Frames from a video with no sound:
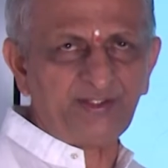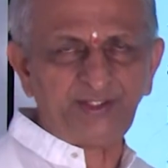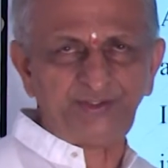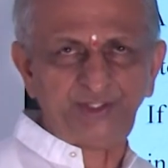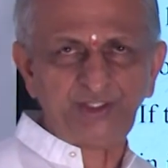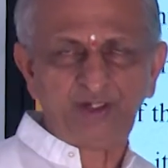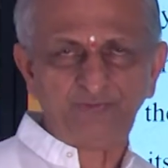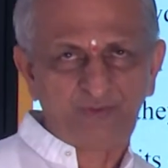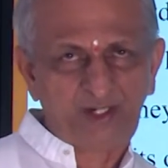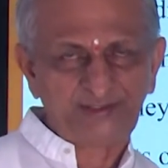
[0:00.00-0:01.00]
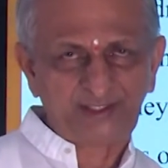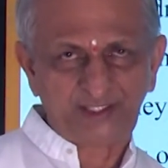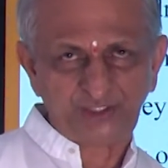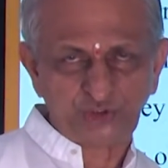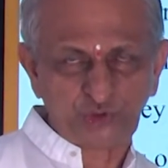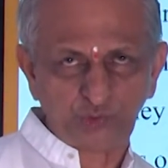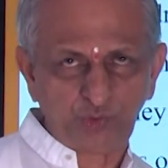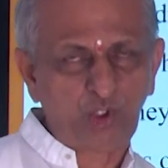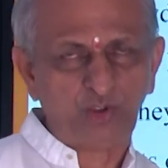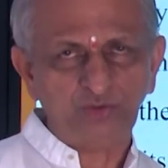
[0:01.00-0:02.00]
you can think of water,
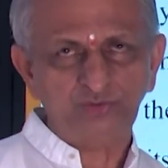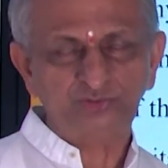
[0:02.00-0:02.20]
H2O,